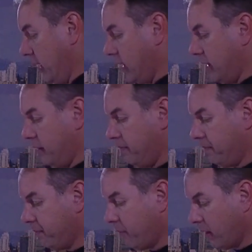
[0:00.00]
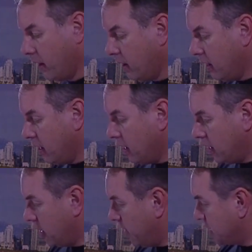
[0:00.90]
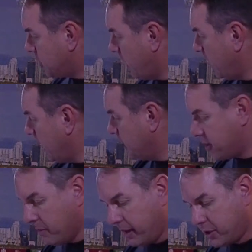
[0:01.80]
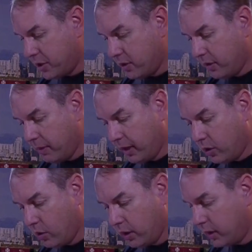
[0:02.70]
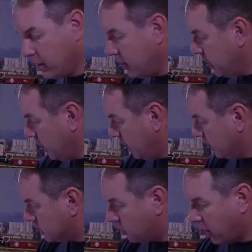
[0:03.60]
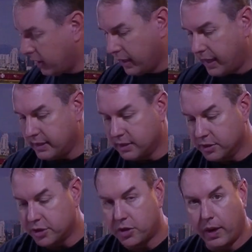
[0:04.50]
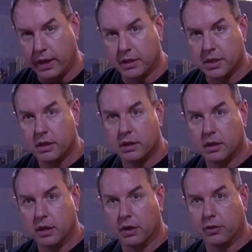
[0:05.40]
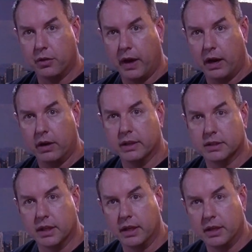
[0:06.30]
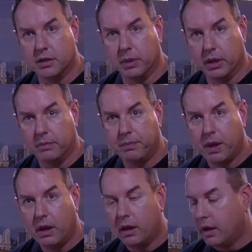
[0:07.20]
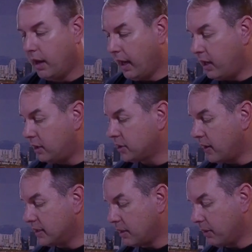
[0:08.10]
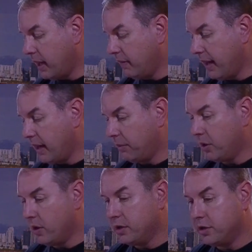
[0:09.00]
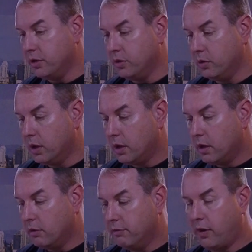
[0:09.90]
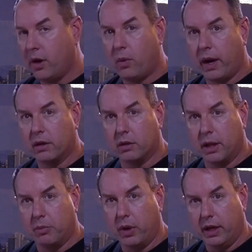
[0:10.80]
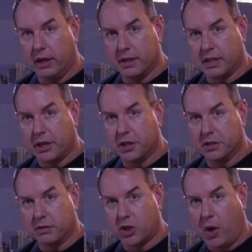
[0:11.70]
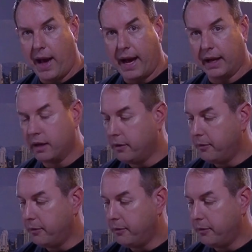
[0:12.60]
in, my straight edge to make sure that my cork is running nice and straight, through the areas that need to be. And also, as I'm laying that, I'm going to very regularly bring in the sections of track